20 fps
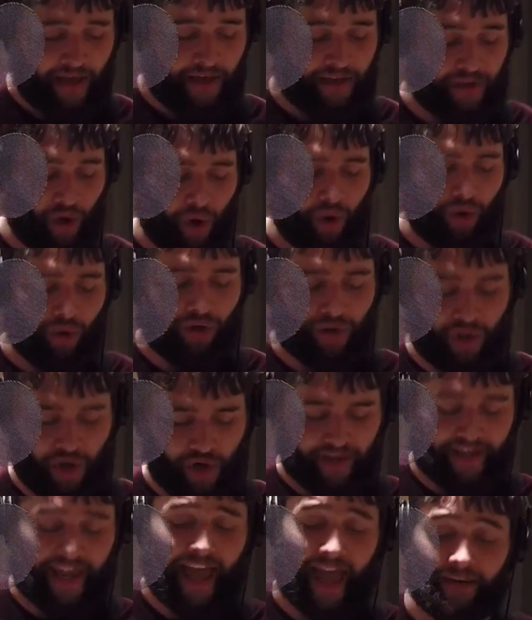You'll
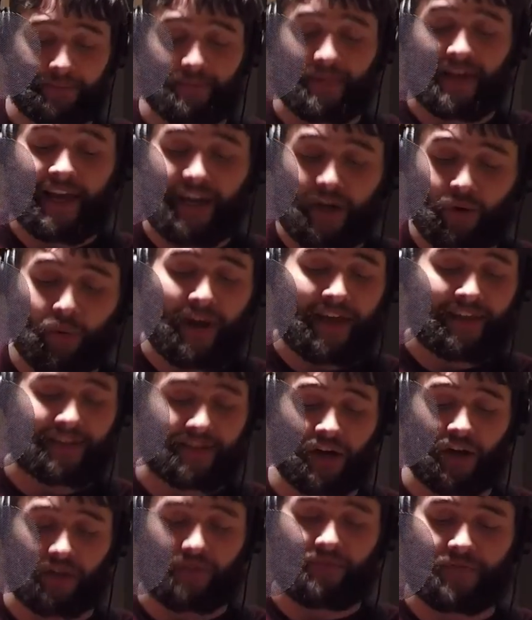look at me with
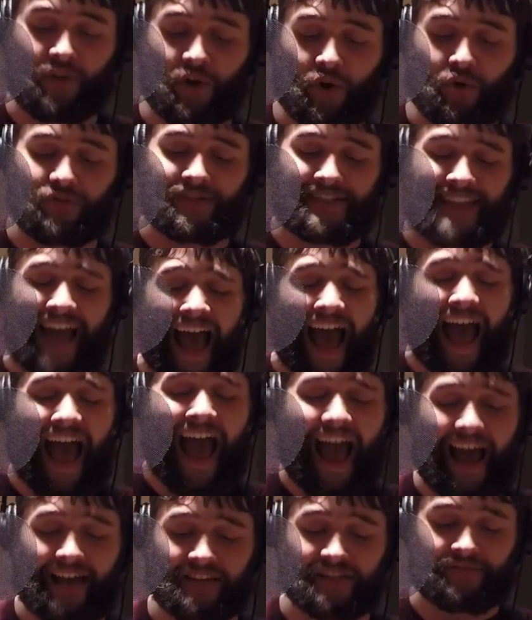confused
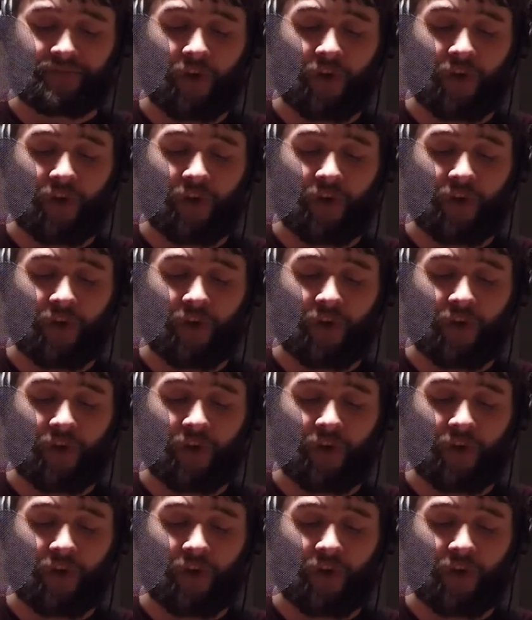eyes